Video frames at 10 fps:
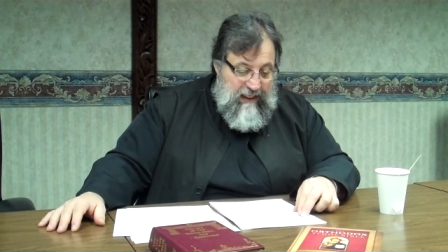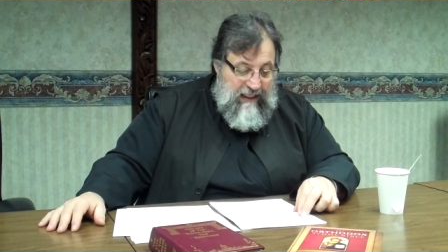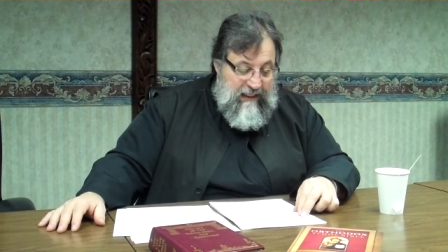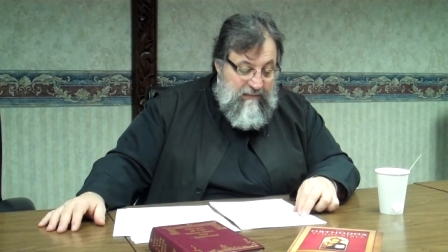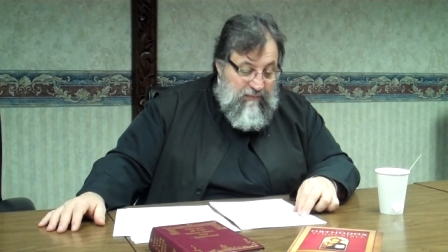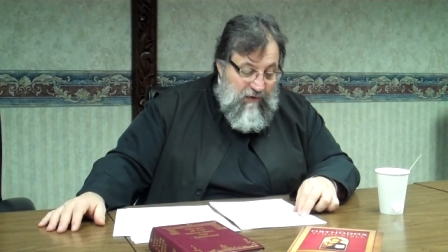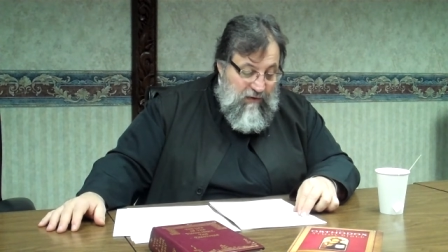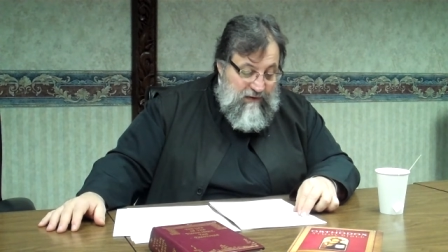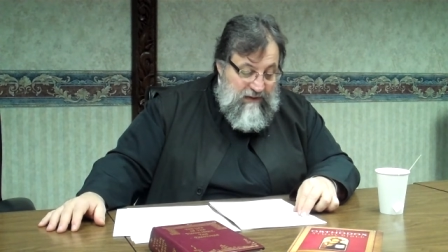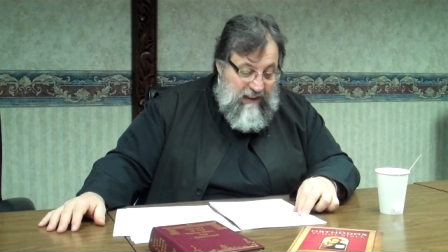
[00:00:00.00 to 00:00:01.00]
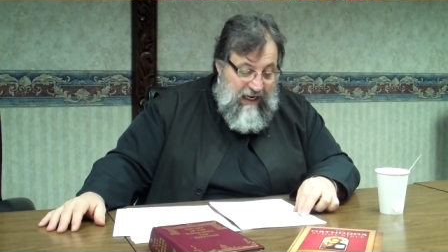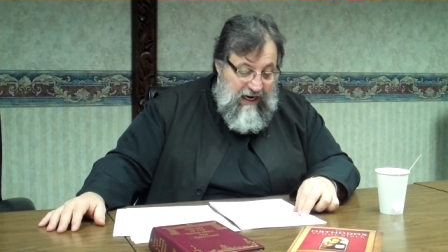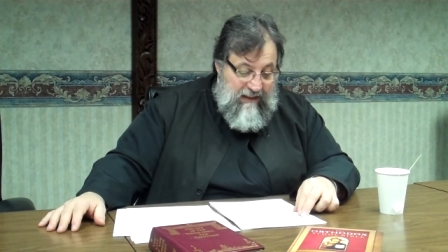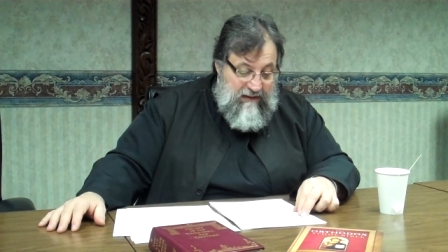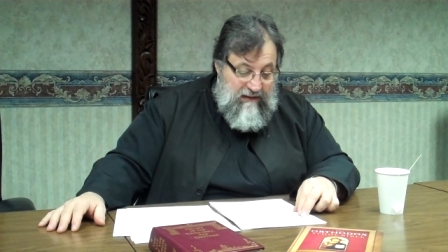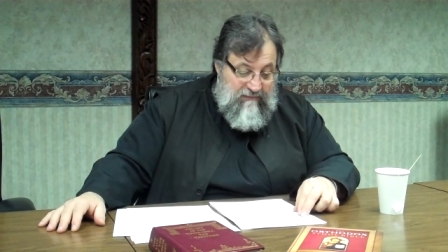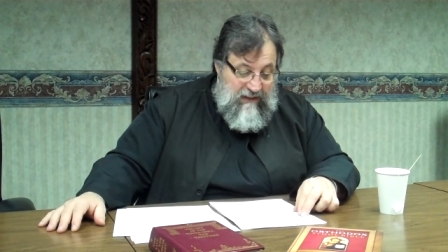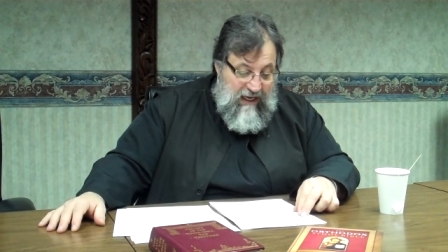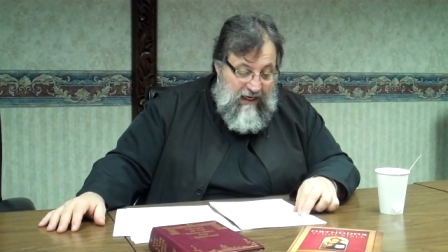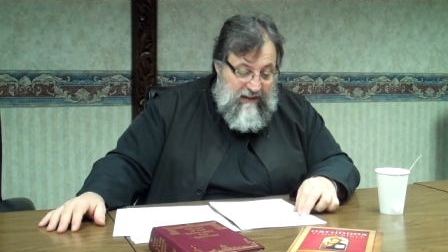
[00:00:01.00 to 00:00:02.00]
he approached the Ancient of
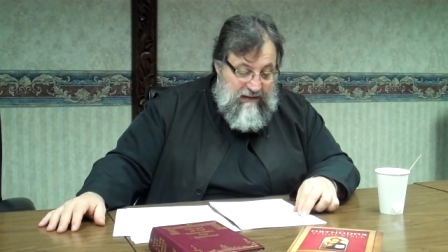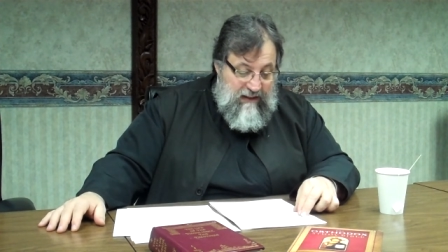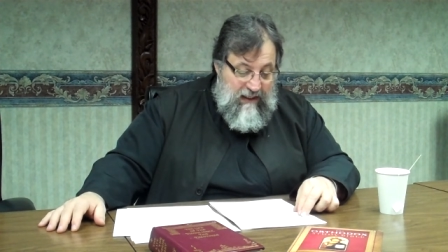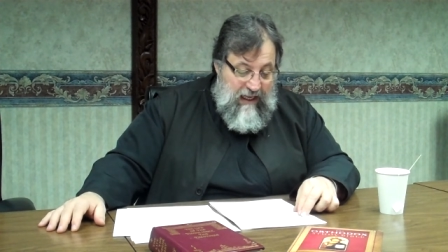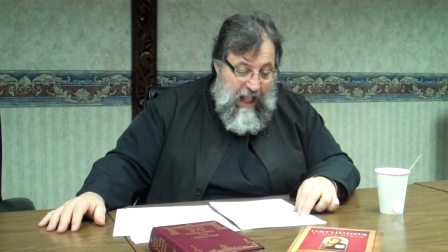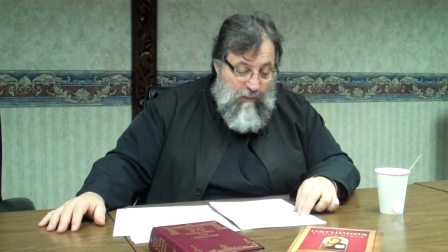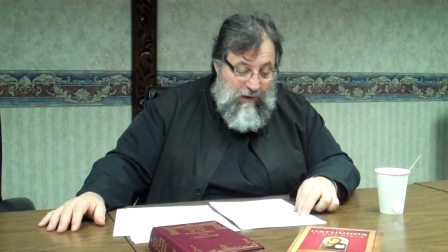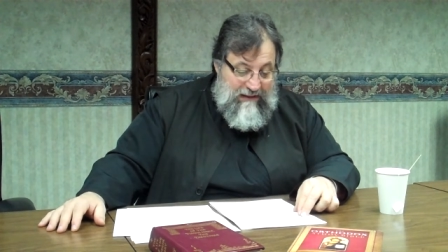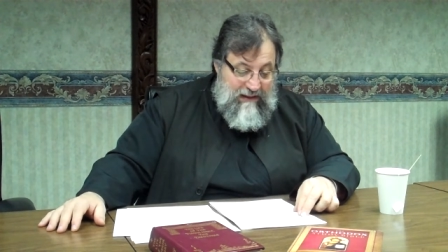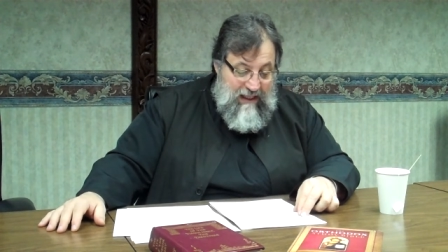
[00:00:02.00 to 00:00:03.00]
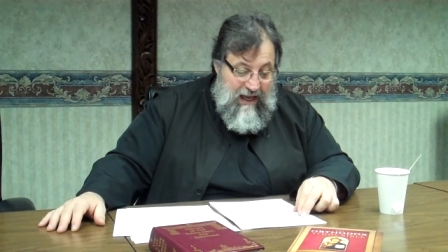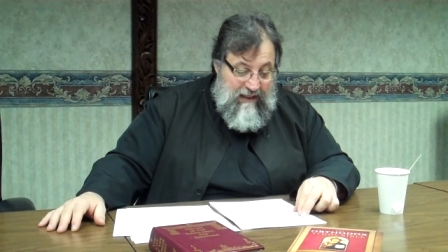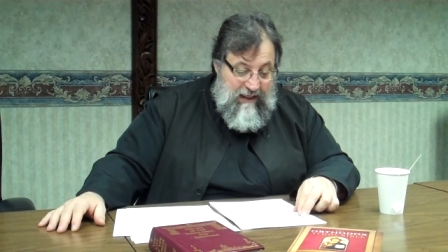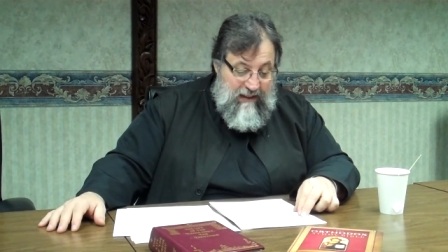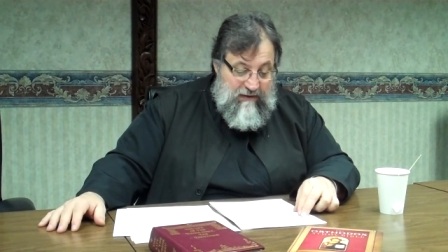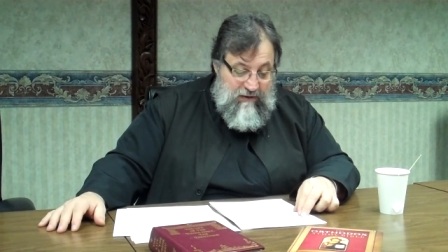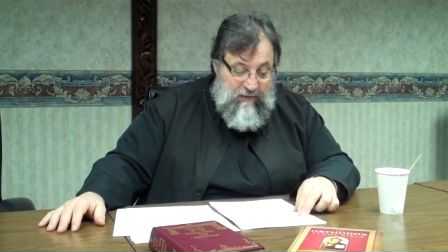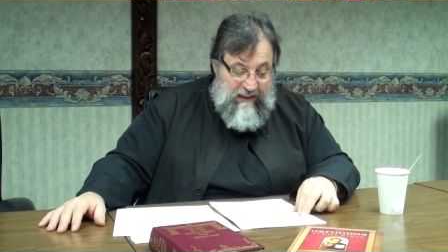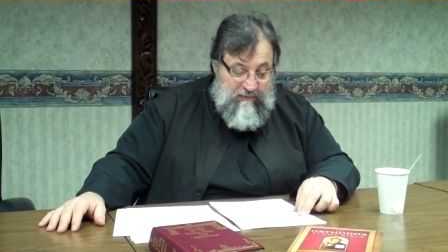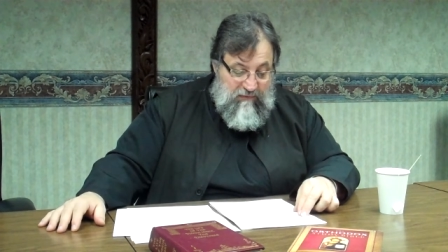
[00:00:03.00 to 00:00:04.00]
Days and was led into
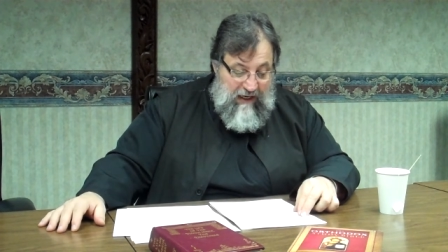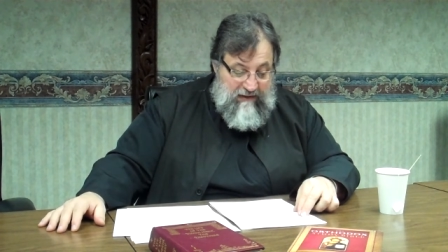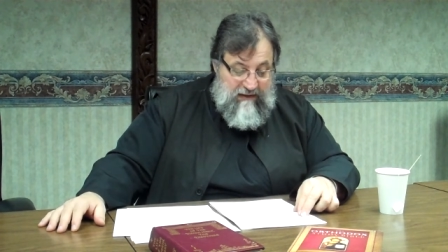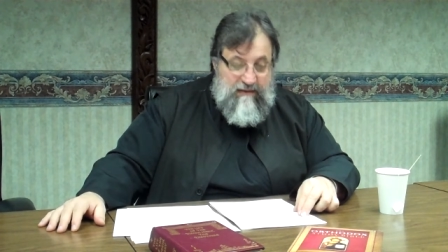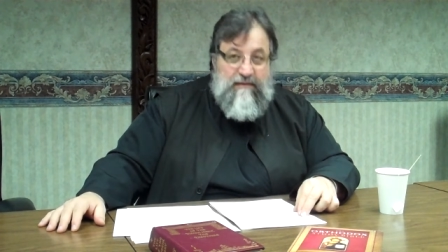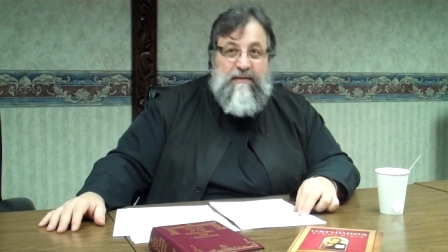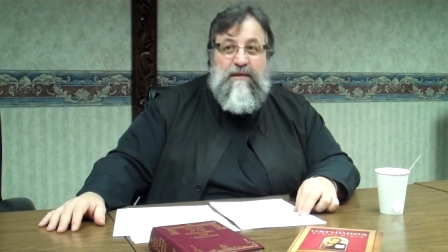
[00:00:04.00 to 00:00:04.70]
his presence.